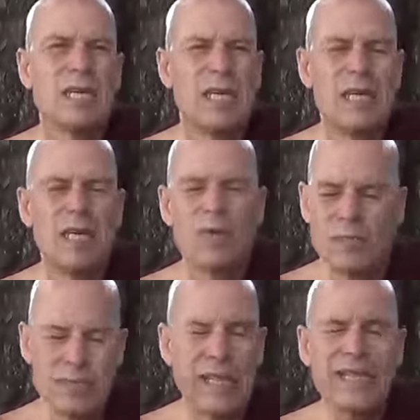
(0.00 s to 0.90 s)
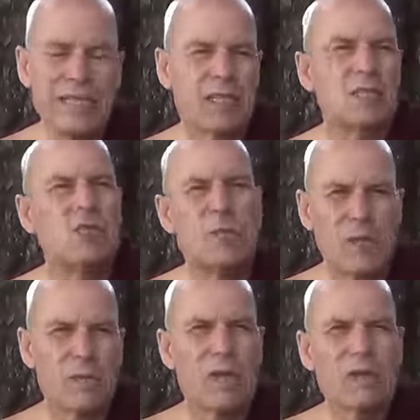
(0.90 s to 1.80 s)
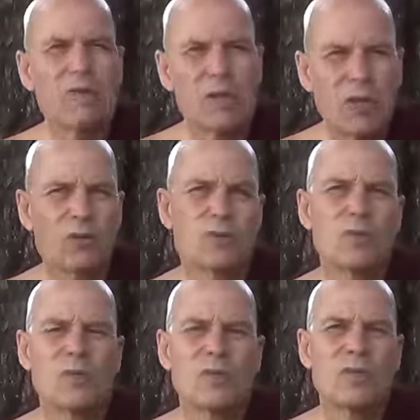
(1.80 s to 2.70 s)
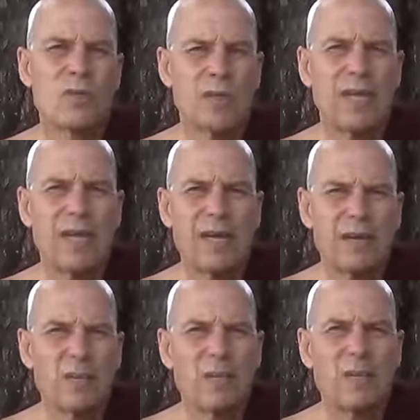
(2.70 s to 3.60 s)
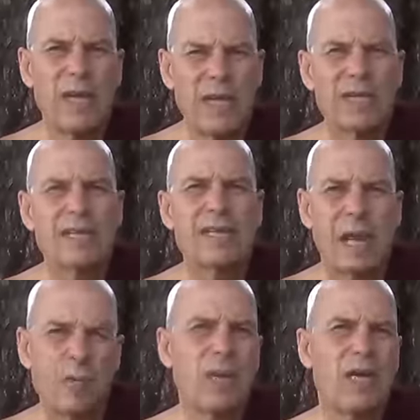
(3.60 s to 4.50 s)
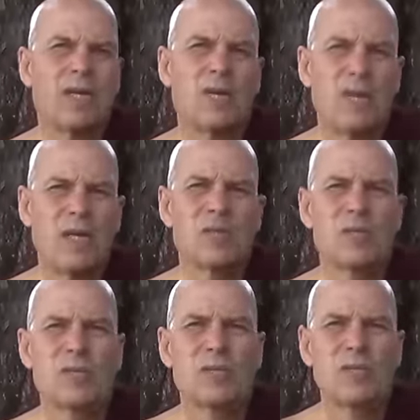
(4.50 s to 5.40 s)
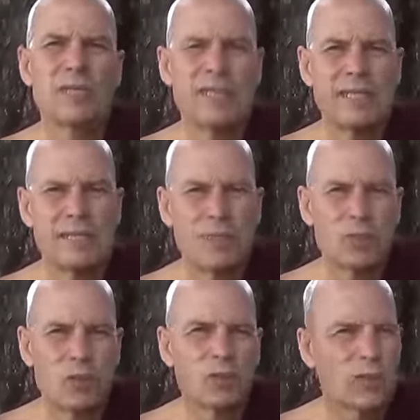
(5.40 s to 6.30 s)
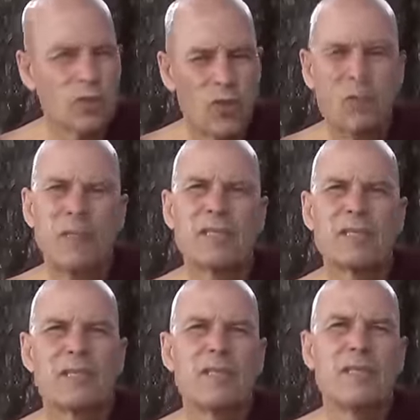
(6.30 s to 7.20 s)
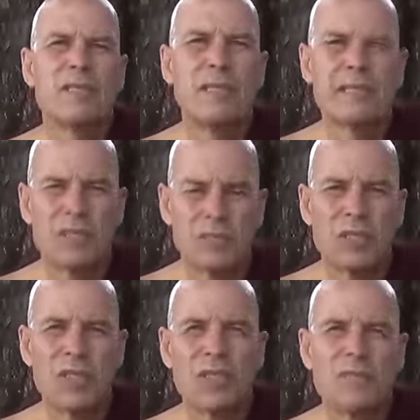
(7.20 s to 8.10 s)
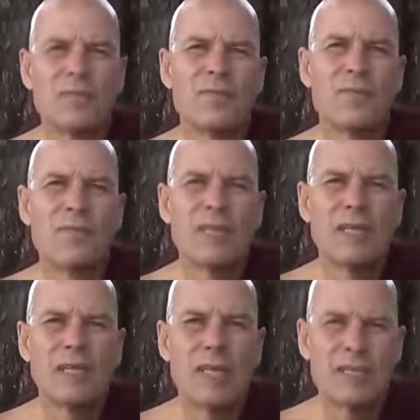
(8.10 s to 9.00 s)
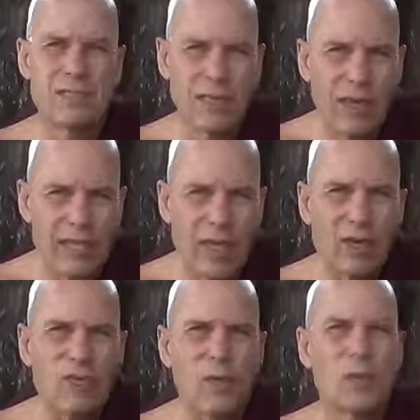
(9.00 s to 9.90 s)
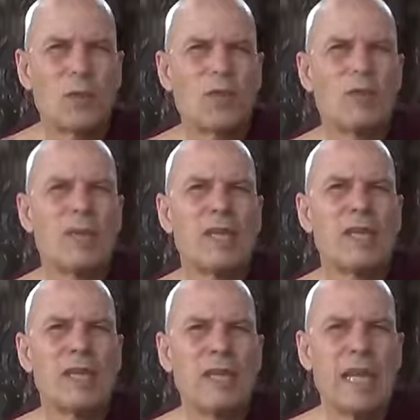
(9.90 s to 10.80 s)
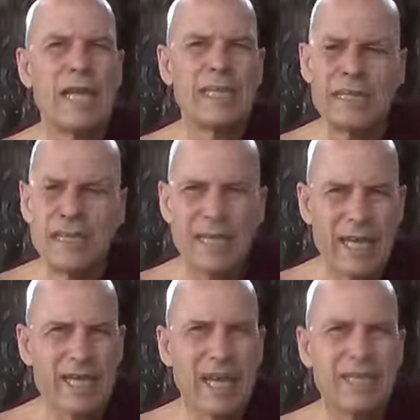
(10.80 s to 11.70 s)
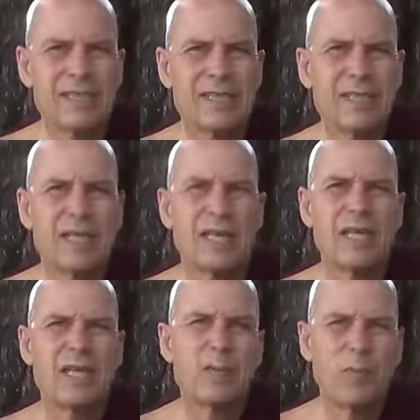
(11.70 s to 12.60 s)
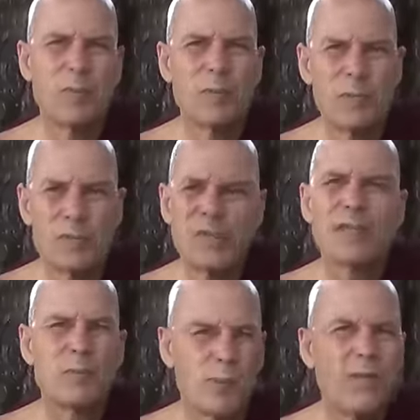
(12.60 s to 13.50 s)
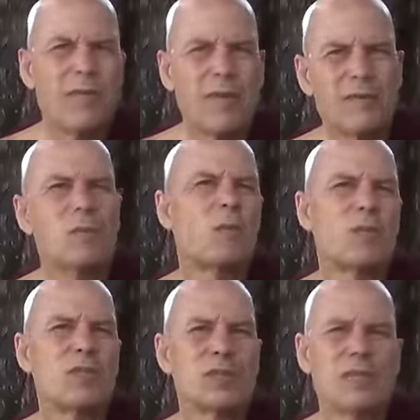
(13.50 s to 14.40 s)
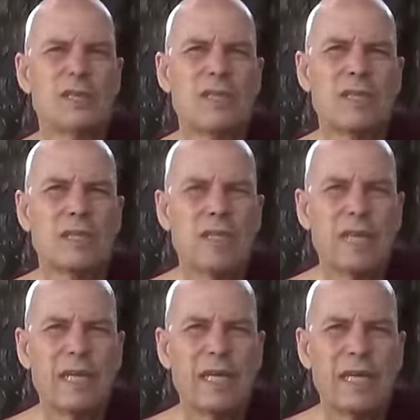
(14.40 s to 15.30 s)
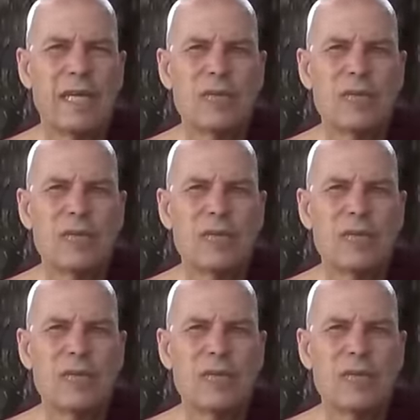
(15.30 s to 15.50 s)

uh, what they did to become hungry ghosts? What their main kamma was that det determined their destiny as a downfall. And he again asks uh, the Buddha permission, and the Buddha, he gives permission uh,